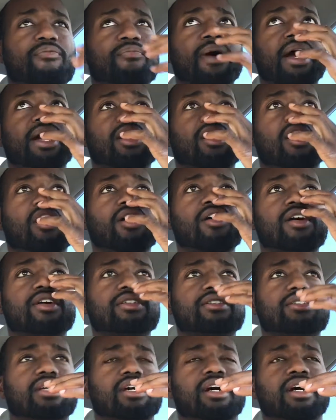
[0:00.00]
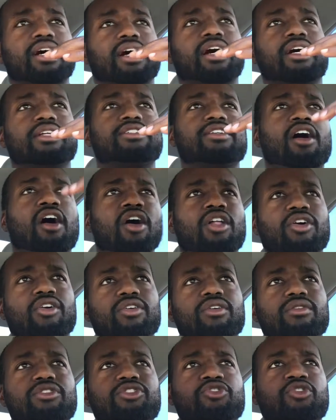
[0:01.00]
If my car is a
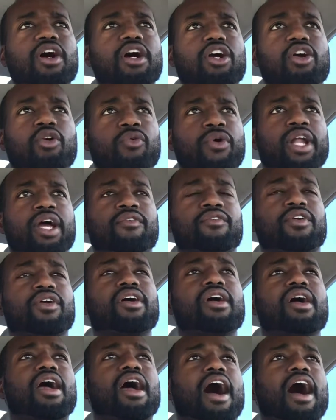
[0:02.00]
taller truck or whatever,